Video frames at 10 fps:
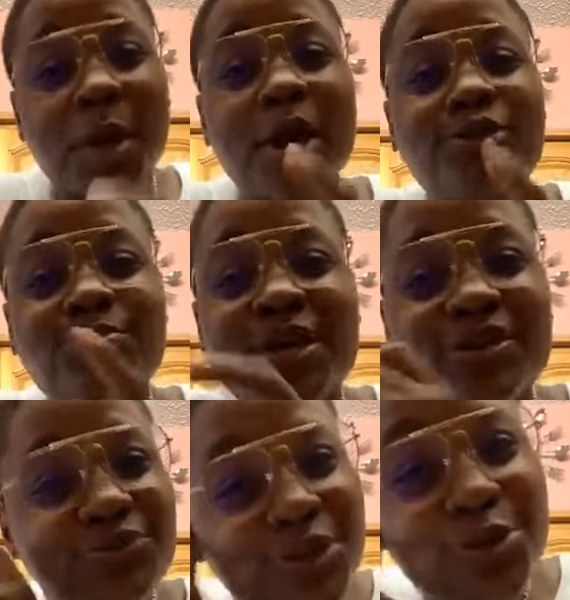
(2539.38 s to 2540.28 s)
I got
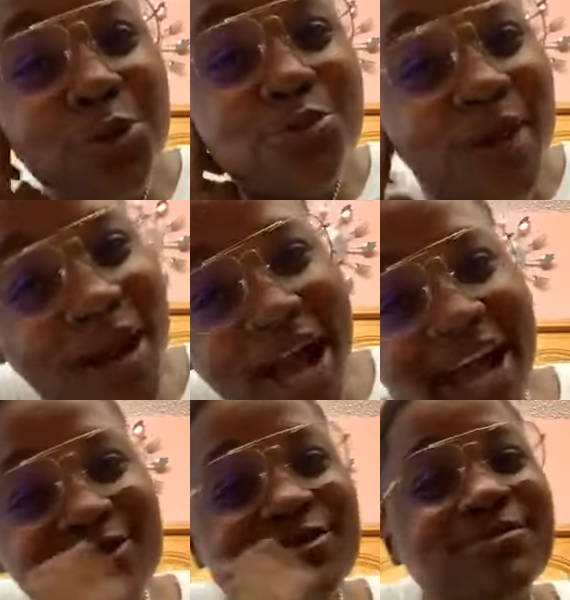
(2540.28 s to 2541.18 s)
some plates for you. You
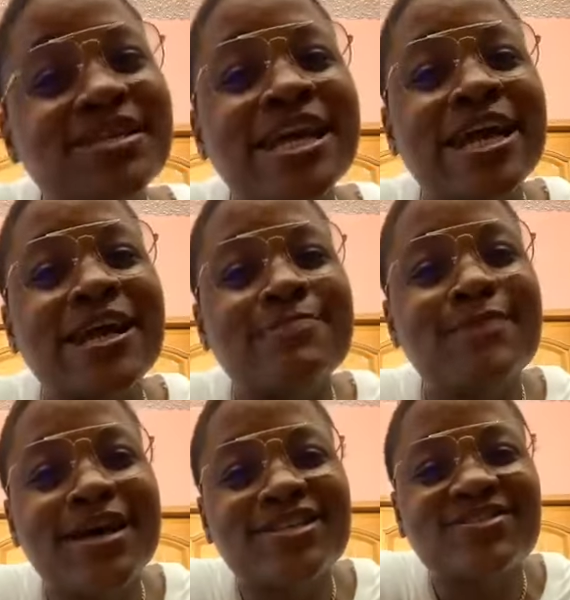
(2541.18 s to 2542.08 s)
better have some
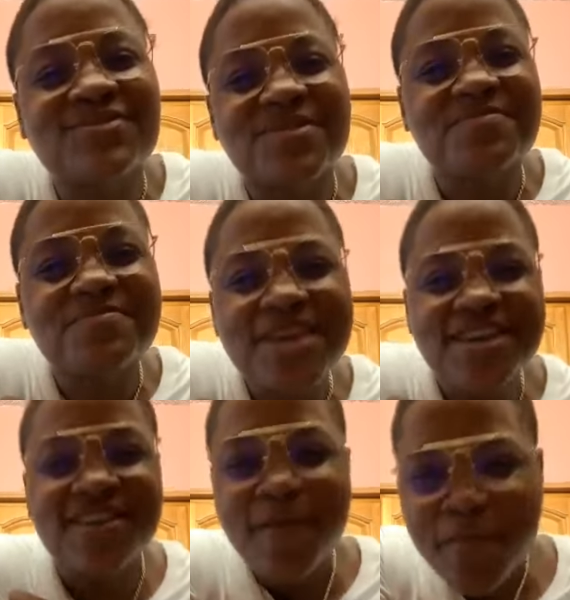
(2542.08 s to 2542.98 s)
cannabis for
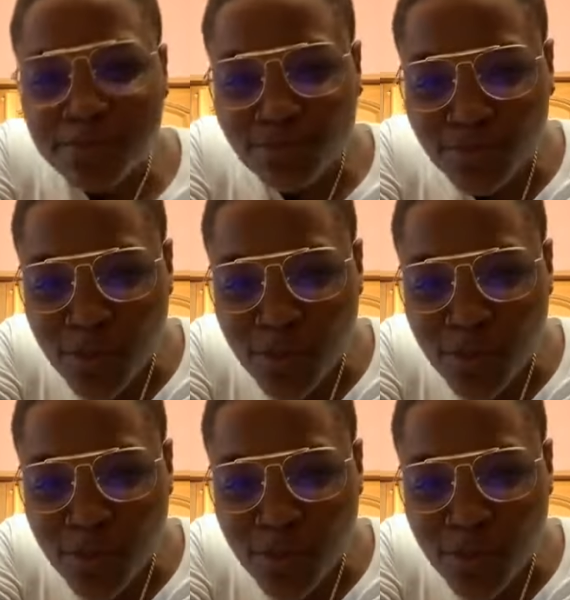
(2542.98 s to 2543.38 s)
me.